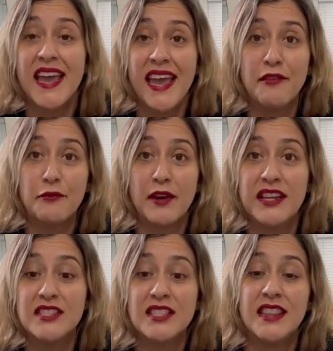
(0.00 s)
And
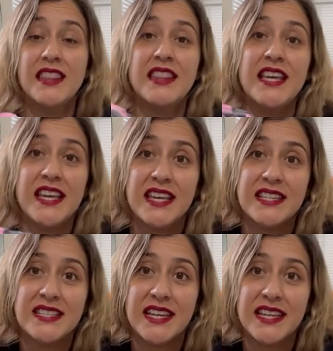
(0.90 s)
friends,
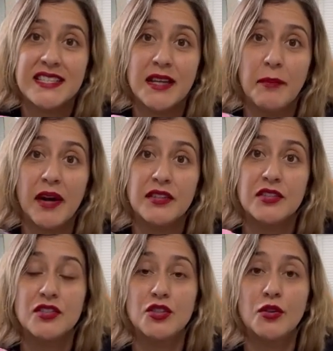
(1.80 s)
this is the
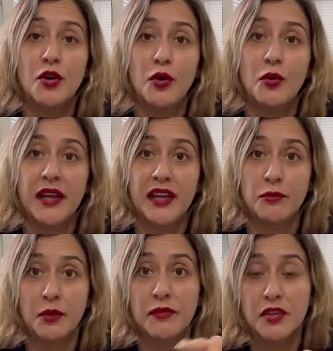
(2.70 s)
button to go in
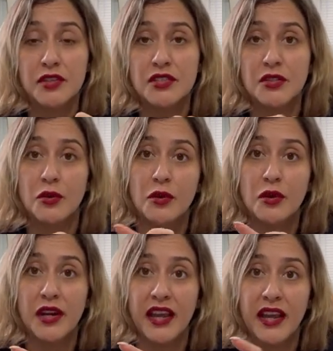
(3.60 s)
reverse
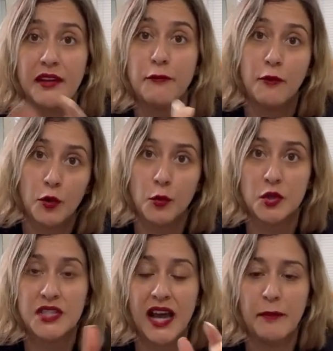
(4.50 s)
or in
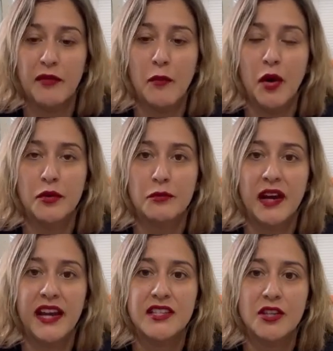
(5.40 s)
forward type of mode,
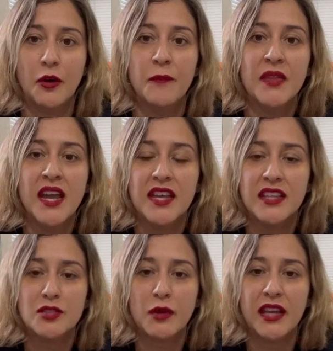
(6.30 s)
right? So
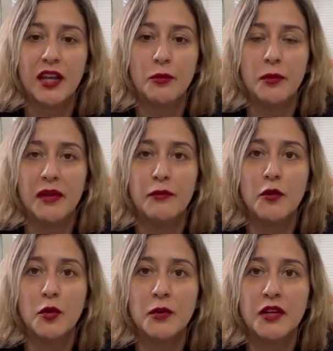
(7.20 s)
this right here will be
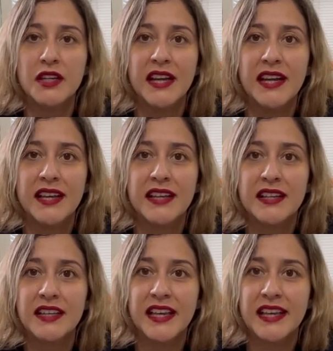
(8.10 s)
forward,
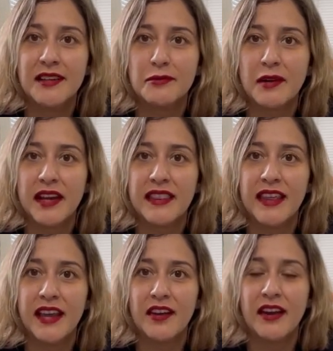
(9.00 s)
click it right
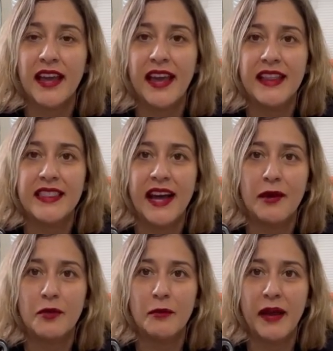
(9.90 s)
there, and
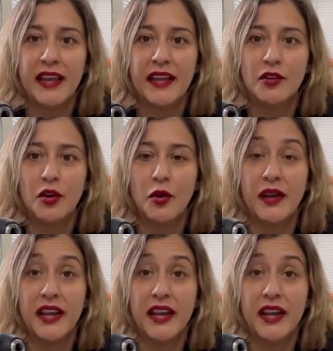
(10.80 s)
that will make it go